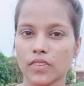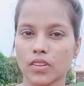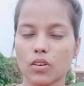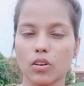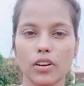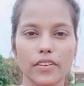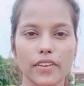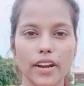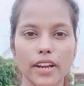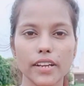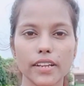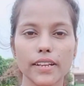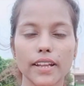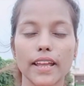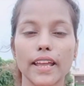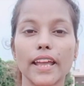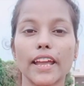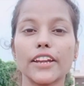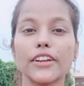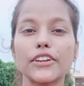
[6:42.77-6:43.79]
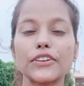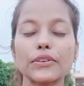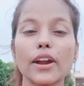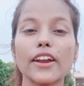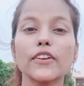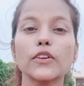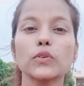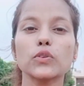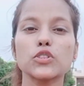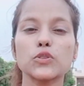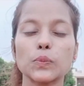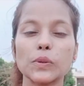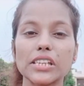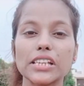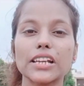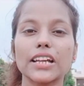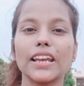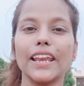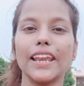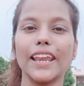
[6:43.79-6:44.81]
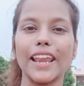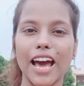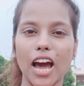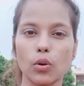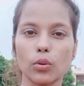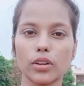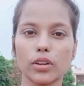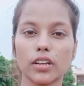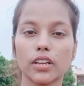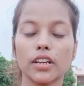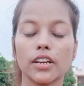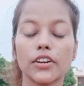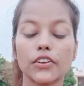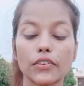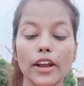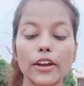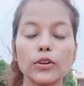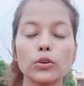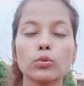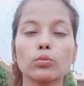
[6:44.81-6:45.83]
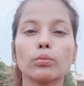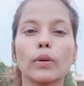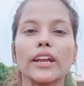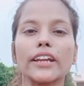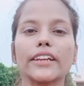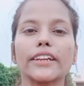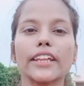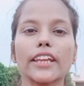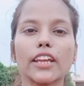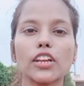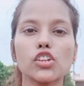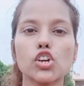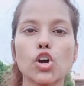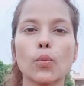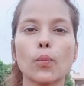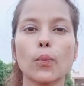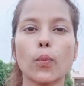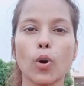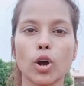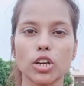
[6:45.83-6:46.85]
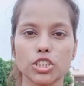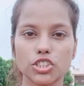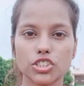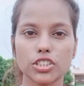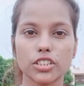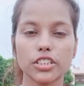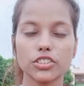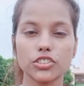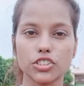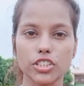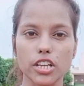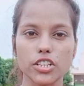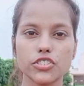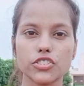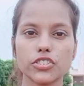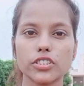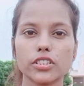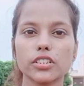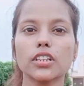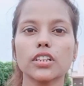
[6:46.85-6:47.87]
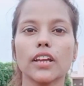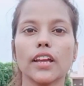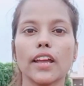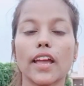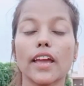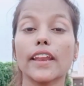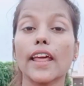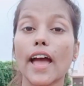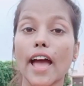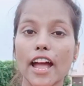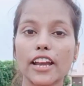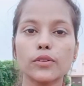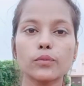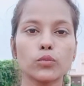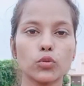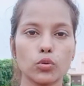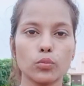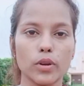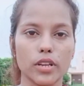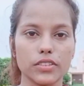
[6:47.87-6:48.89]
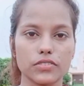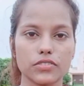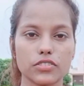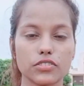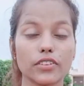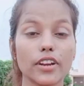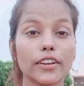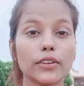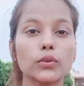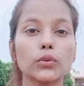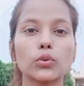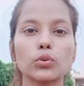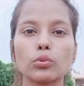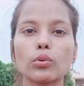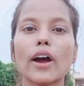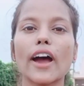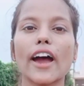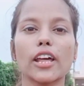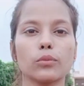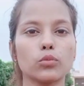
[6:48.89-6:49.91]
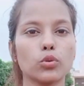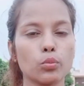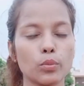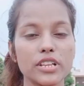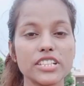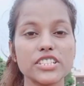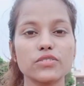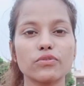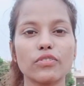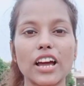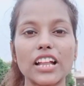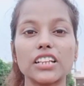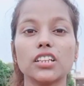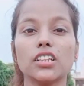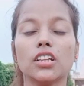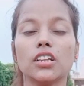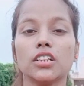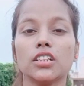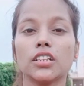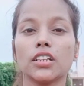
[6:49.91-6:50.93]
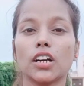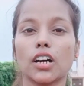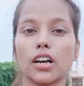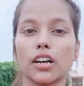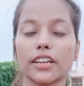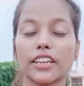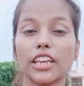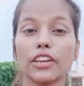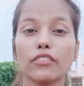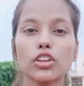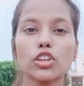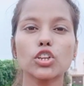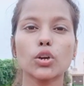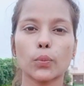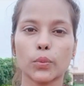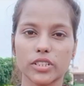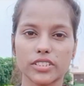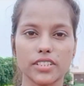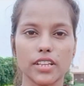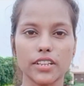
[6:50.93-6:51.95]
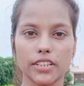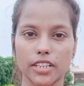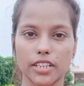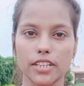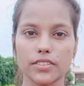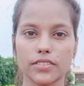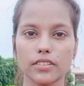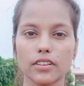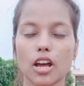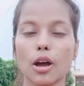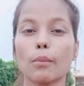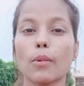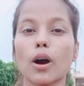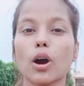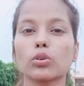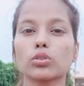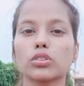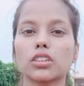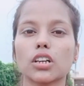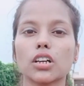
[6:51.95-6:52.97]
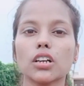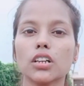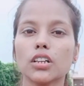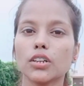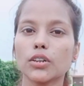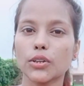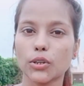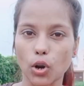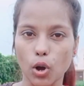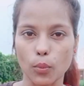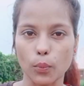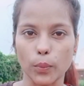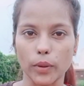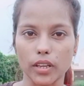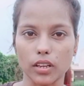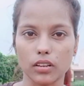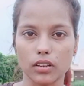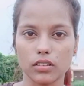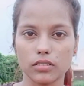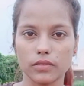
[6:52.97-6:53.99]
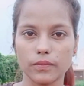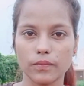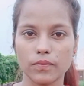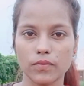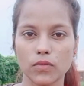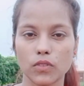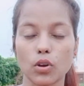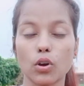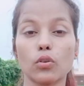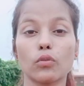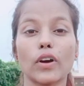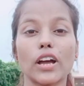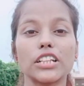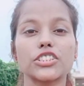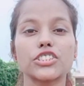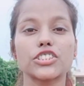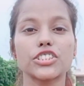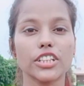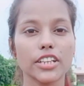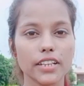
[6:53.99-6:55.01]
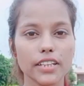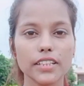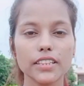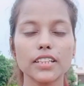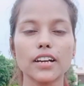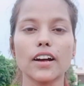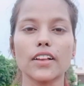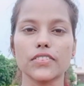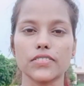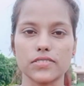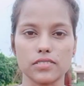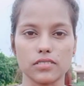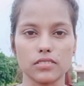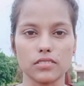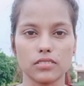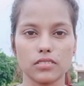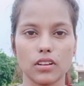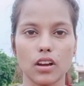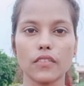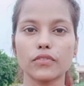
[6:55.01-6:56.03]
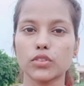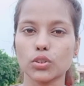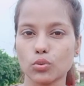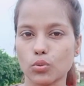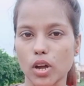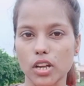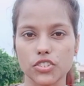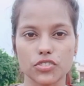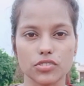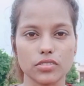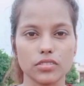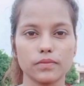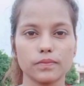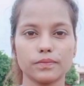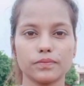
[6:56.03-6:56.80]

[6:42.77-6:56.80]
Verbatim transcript: Alright, and try to speak loud. Try to maintain your posture and gesture and hand movements. Try to do hand movements while uh, giving your presentation about the topic or while sharing the answer of the question.